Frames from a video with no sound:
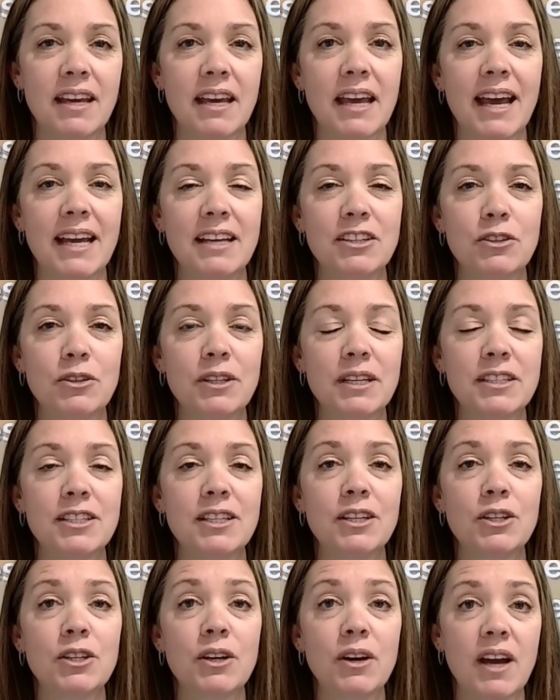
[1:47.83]
As you
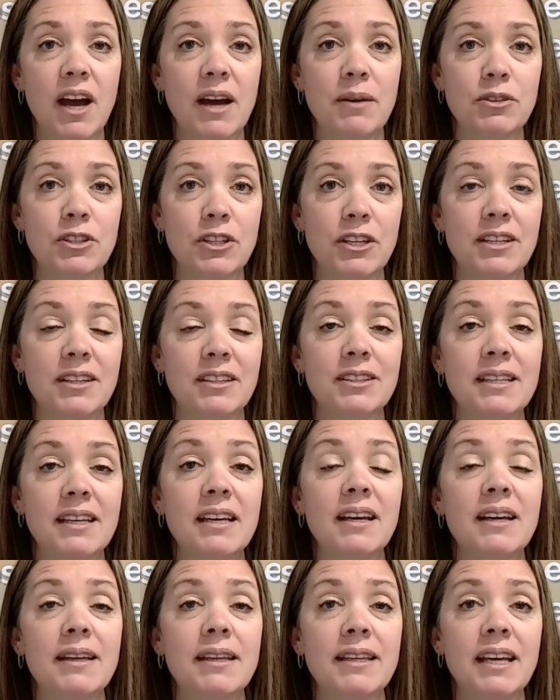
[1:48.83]
consider your options,
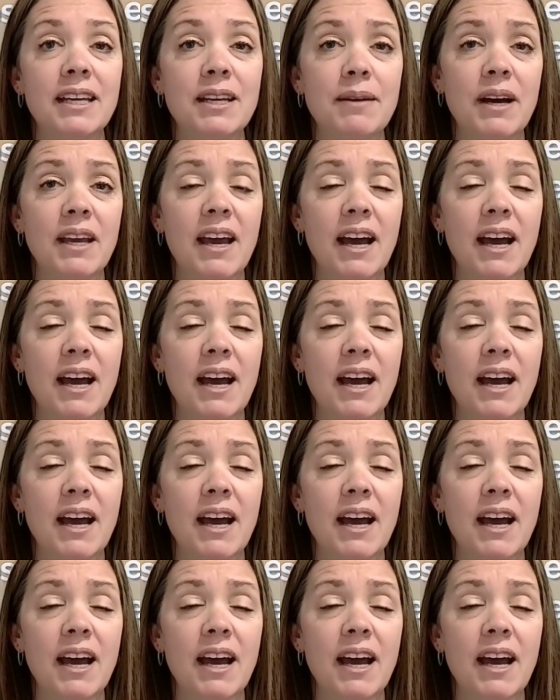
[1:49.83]
Think about